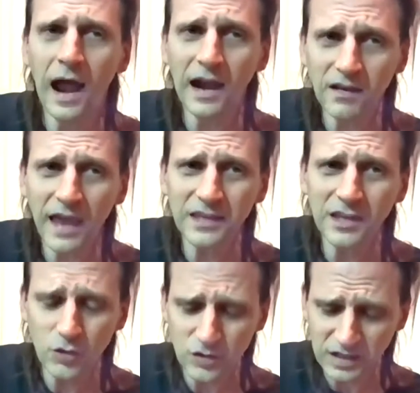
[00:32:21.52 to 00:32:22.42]
I'd like to
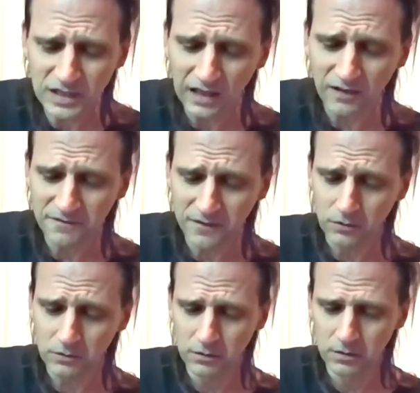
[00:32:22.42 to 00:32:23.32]
use the
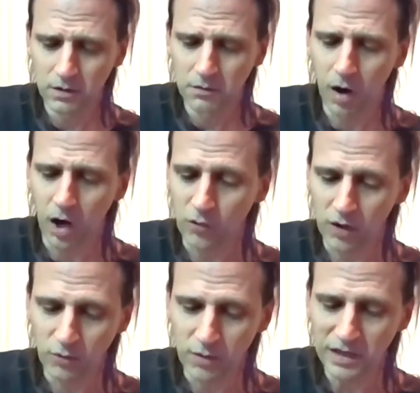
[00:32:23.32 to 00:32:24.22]
telephone, Margaret
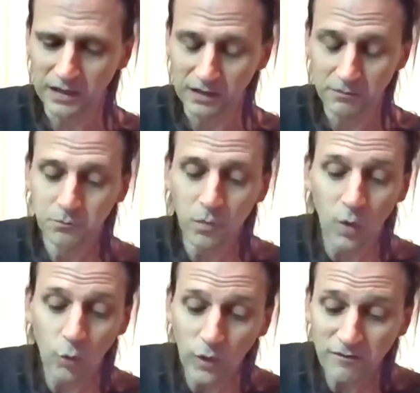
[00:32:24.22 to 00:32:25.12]
repeated.
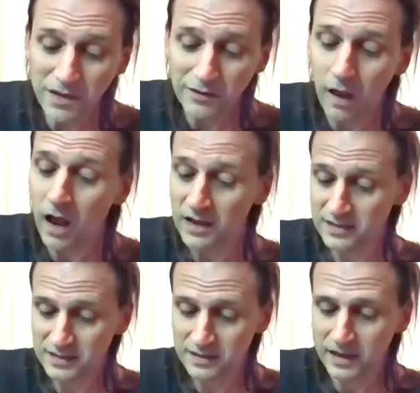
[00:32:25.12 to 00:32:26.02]
We've been
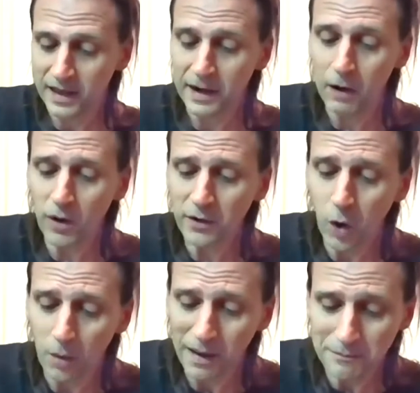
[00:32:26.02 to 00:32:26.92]
lost, and I want to
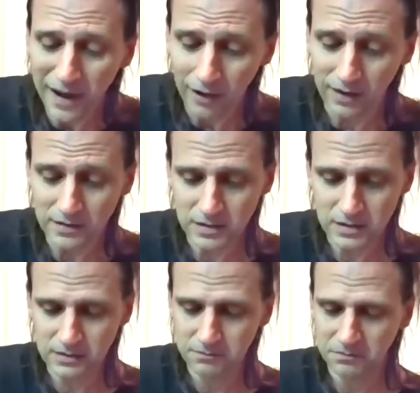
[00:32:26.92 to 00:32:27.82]
call my
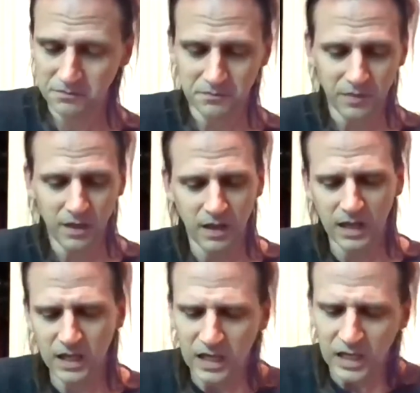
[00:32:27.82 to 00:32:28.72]
parents.
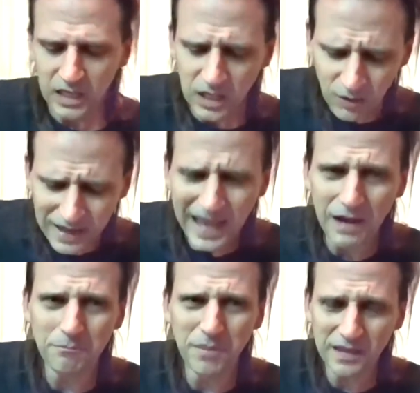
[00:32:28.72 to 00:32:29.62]
You
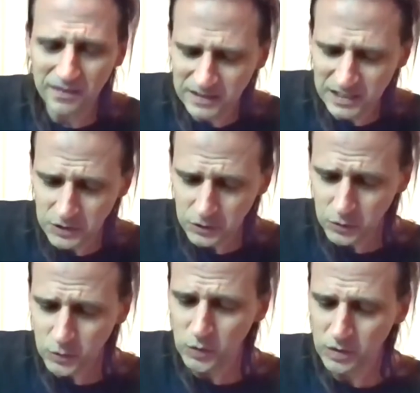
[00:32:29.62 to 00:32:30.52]
can't be the
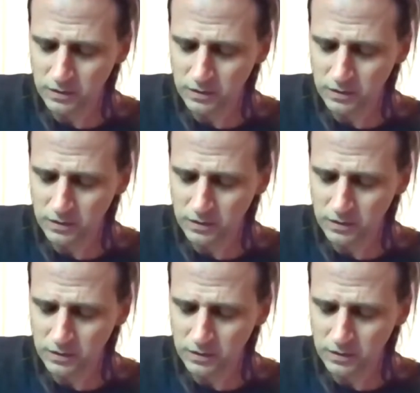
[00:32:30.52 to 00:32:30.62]
two.